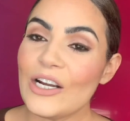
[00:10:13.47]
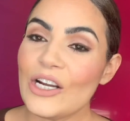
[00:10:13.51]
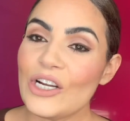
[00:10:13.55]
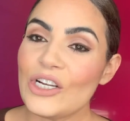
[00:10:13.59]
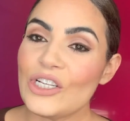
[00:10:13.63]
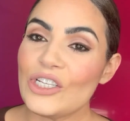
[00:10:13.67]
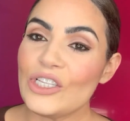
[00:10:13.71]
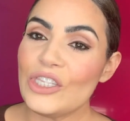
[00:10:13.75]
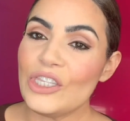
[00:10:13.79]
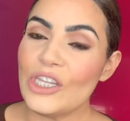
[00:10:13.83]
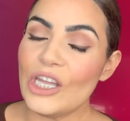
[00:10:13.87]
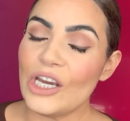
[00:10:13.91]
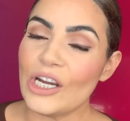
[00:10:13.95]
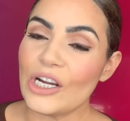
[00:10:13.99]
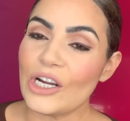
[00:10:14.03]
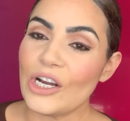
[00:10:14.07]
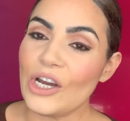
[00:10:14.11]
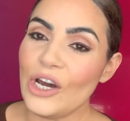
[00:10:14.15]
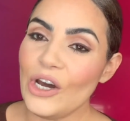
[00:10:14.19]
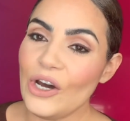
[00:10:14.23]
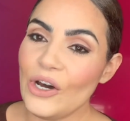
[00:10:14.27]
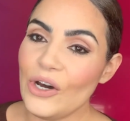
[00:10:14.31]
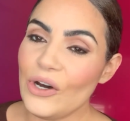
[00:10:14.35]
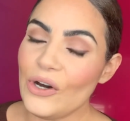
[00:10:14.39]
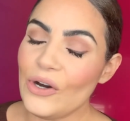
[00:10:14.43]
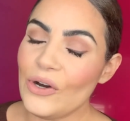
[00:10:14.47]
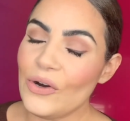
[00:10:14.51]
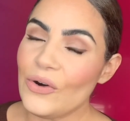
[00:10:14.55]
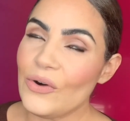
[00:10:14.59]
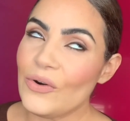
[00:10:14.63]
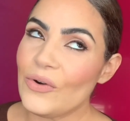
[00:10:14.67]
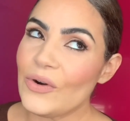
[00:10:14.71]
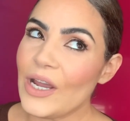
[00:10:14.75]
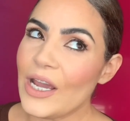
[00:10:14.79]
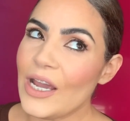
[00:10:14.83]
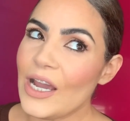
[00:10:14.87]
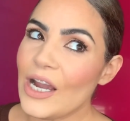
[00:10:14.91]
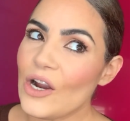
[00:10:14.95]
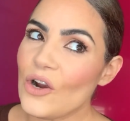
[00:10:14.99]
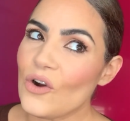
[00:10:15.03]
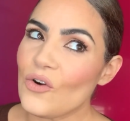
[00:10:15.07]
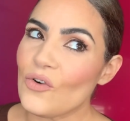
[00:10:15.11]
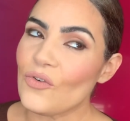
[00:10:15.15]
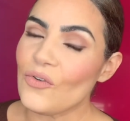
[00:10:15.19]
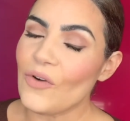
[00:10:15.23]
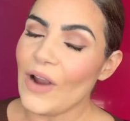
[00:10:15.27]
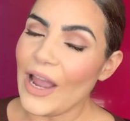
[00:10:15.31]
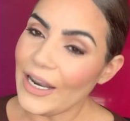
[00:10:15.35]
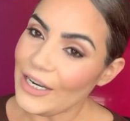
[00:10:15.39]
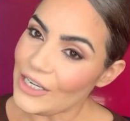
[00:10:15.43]
the code
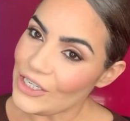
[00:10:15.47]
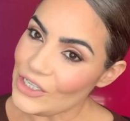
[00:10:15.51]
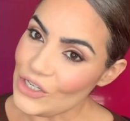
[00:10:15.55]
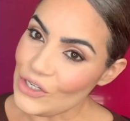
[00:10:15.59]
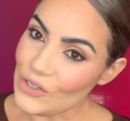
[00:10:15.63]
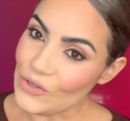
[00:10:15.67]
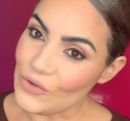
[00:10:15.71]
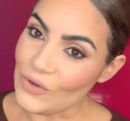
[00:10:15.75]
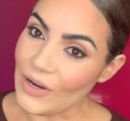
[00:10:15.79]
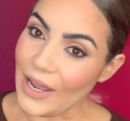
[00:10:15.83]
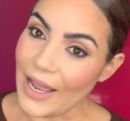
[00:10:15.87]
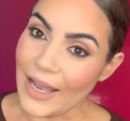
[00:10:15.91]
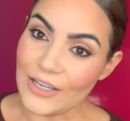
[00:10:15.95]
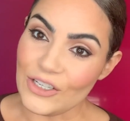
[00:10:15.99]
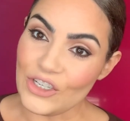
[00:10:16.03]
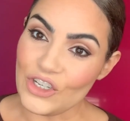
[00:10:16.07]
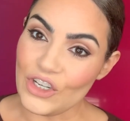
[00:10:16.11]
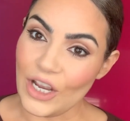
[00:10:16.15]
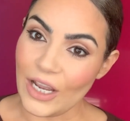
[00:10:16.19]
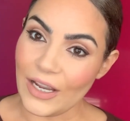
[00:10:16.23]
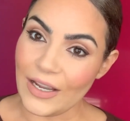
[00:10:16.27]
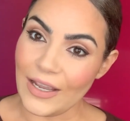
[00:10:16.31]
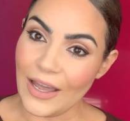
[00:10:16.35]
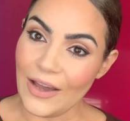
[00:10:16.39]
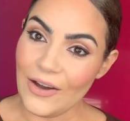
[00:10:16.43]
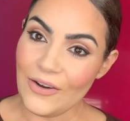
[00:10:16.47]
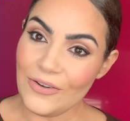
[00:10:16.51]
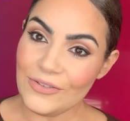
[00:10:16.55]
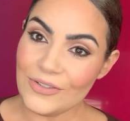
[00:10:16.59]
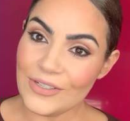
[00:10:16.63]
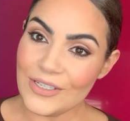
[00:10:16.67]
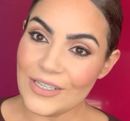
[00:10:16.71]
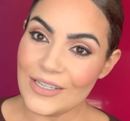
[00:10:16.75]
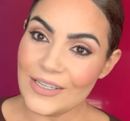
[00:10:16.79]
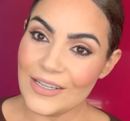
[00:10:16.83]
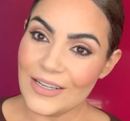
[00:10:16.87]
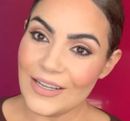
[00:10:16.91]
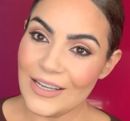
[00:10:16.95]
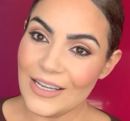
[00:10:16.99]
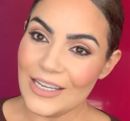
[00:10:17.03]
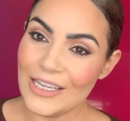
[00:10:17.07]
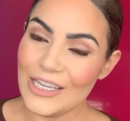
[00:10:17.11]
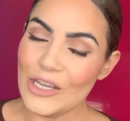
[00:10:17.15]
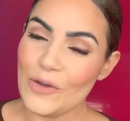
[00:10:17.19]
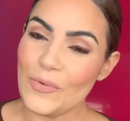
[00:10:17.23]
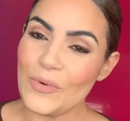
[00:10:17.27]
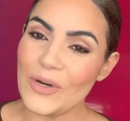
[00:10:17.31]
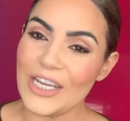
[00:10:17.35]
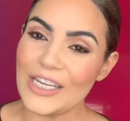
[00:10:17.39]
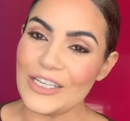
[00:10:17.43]
gratitude at checkout, you
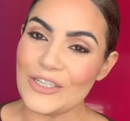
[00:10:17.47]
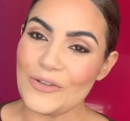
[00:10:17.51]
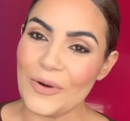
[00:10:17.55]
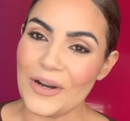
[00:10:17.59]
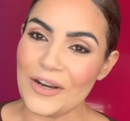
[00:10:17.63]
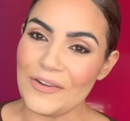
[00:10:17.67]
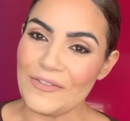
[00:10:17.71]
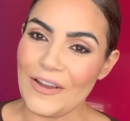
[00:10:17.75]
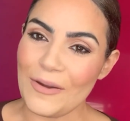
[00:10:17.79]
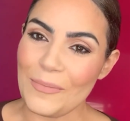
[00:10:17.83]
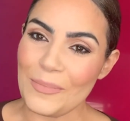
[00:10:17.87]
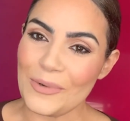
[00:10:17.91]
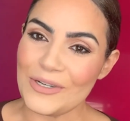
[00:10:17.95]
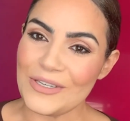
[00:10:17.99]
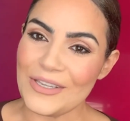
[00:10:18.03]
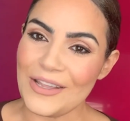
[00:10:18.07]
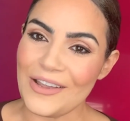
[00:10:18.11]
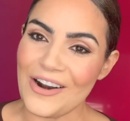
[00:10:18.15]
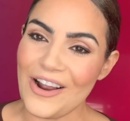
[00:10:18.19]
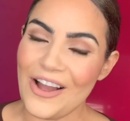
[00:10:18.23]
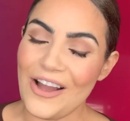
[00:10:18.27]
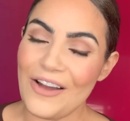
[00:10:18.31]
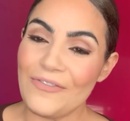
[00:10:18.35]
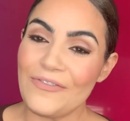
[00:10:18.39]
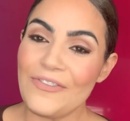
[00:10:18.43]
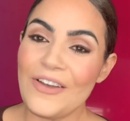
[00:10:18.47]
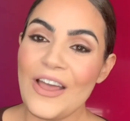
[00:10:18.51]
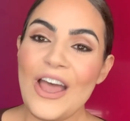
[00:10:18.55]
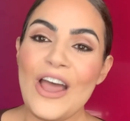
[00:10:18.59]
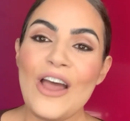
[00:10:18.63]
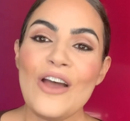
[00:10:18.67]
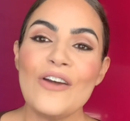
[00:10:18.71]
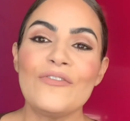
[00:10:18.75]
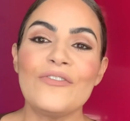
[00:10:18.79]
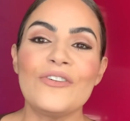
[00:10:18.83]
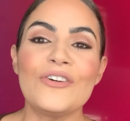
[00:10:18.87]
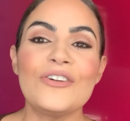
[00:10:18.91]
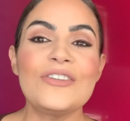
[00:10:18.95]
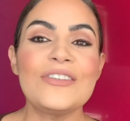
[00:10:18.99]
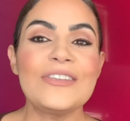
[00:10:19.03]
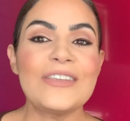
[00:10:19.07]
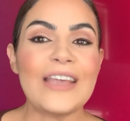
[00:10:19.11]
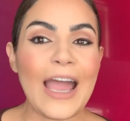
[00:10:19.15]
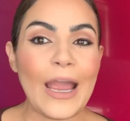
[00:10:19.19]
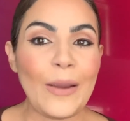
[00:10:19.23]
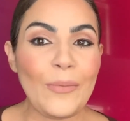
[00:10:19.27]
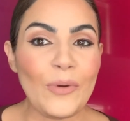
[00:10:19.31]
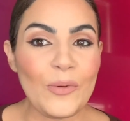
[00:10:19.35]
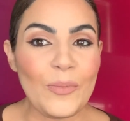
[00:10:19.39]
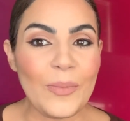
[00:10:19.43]
will get 25% off for
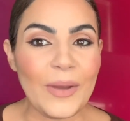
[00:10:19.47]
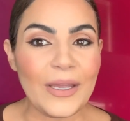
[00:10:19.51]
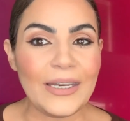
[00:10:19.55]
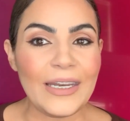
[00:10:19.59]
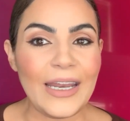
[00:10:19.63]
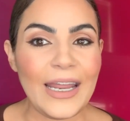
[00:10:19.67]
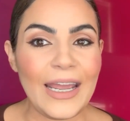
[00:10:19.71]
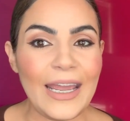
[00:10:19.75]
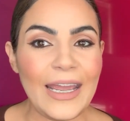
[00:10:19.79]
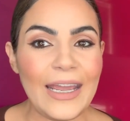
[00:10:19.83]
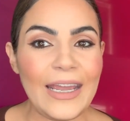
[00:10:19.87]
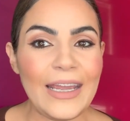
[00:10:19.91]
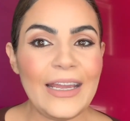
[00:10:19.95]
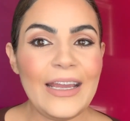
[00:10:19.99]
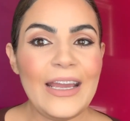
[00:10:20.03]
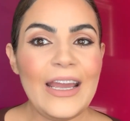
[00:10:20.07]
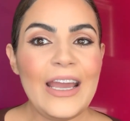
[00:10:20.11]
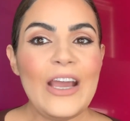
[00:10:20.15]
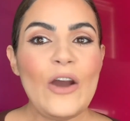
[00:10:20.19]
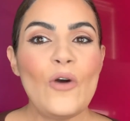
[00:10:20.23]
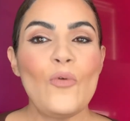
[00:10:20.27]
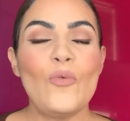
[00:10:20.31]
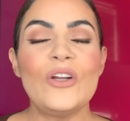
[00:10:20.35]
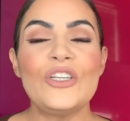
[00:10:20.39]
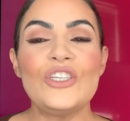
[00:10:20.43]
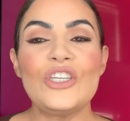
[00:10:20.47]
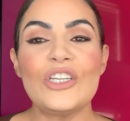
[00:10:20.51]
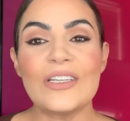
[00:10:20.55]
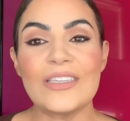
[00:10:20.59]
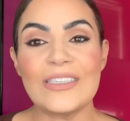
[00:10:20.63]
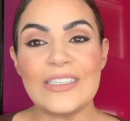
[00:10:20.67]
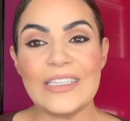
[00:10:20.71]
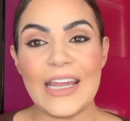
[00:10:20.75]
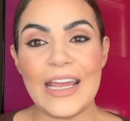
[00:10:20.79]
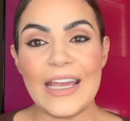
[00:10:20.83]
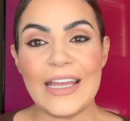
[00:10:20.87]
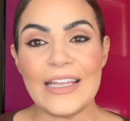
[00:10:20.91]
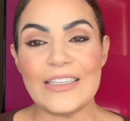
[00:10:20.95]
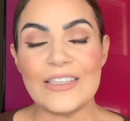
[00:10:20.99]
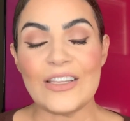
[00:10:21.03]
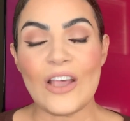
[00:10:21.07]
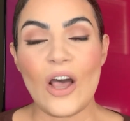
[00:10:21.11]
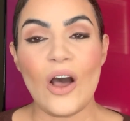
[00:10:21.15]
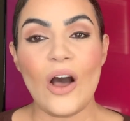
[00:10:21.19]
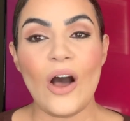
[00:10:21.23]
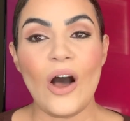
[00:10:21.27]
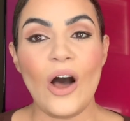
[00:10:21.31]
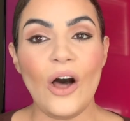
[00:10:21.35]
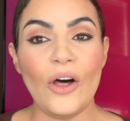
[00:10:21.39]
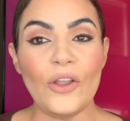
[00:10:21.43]
Cyber Monday, which extends
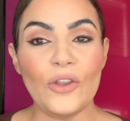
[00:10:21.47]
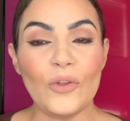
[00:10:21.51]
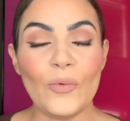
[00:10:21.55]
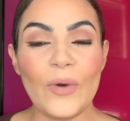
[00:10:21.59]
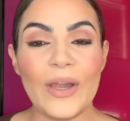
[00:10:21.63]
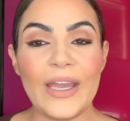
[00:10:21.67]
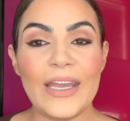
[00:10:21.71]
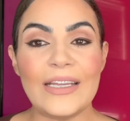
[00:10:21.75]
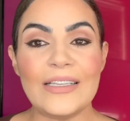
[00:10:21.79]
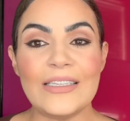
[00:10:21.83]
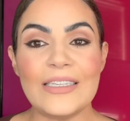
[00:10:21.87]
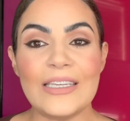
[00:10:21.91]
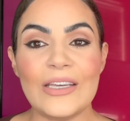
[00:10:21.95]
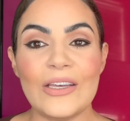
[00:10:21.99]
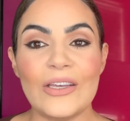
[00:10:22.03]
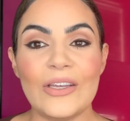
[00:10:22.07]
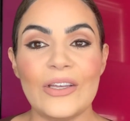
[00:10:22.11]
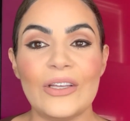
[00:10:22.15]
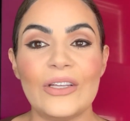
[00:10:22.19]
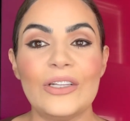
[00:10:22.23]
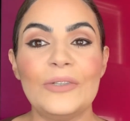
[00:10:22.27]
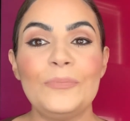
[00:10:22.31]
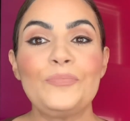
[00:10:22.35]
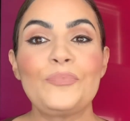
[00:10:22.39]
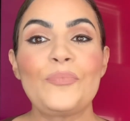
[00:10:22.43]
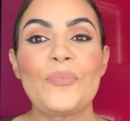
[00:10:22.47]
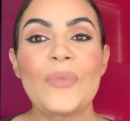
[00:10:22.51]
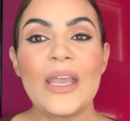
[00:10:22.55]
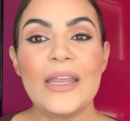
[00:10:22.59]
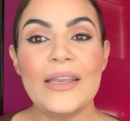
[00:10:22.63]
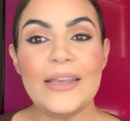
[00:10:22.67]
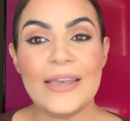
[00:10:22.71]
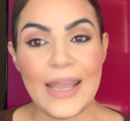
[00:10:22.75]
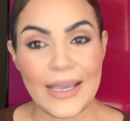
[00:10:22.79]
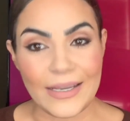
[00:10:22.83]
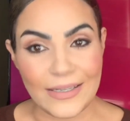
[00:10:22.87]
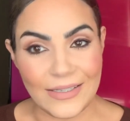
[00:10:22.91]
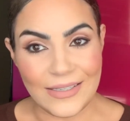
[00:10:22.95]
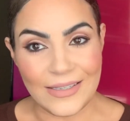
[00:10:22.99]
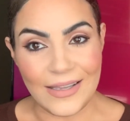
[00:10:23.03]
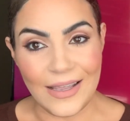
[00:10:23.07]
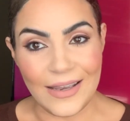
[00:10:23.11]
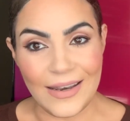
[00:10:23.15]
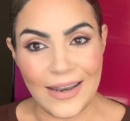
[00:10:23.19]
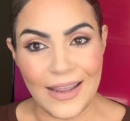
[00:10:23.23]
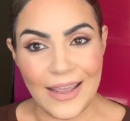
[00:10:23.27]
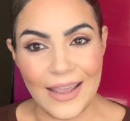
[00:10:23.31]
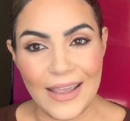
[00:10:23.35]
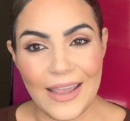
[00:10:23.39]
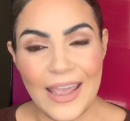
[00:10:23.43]
all the way until next
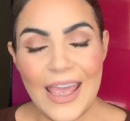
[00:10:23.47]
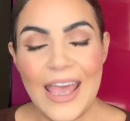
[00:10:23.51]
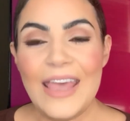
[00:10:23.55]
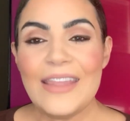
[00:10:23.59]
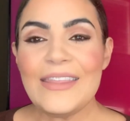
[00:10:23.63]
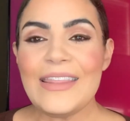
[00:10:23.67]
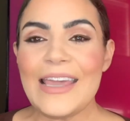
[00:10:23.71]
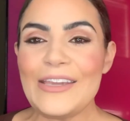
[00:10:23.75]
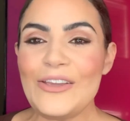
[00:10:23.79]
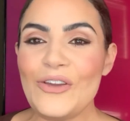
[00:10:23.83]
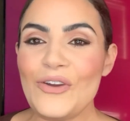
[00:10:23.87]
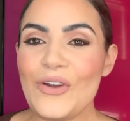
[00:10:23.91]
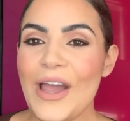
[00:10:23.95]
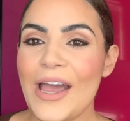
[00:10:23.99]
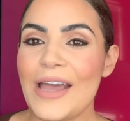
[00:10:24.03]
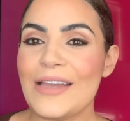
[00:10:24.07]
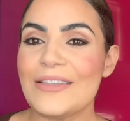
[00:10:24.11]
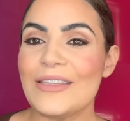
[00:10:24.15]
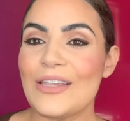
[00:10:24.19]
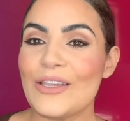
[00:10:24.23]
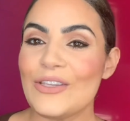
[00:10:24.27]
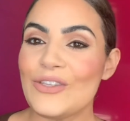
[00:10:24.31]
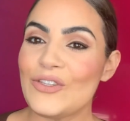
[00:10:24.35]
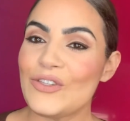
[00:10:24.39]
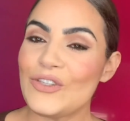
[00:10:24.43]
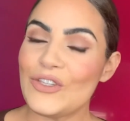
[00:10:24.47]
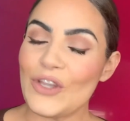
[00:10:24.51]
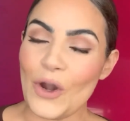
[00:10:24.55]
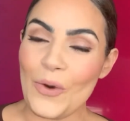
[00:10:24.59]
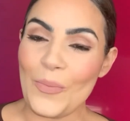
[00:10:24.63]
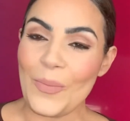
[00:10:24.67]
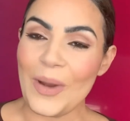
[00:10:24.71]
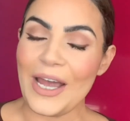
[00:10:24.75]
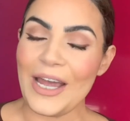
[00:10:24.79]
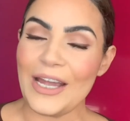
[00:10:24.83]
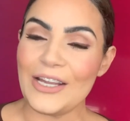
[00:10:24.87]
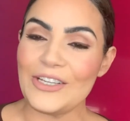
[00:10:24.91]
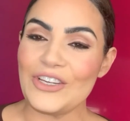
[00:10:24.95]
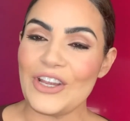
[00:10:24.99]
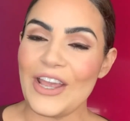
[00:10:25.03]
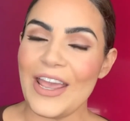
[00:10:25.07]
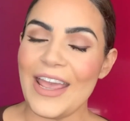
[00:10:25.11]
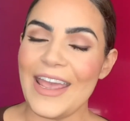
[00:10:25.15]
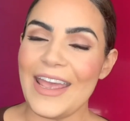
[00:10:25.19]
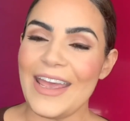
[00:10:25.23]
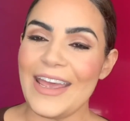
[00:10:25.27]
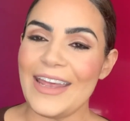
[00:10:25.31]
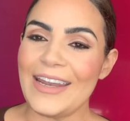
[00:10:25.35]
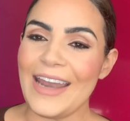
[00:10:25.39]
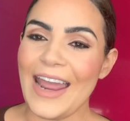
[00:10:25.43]
Sunday. Thank you guys so much
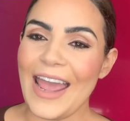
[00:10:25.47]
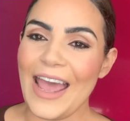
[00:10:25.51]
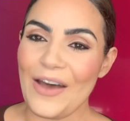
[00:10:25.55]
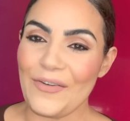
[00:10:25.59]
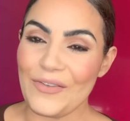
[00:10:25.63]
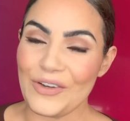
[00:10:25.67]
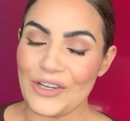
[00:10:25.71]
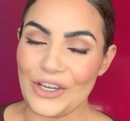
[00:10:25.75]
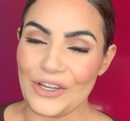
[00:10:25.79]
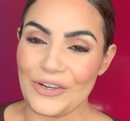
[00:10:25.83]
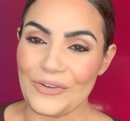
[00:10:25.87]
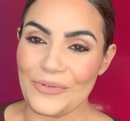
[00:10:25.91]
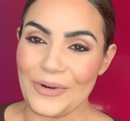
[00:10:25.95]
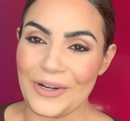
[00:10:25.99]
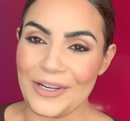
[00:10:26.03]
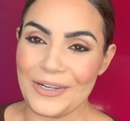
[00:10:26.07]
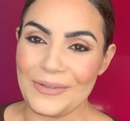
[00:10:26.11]
and have a good one.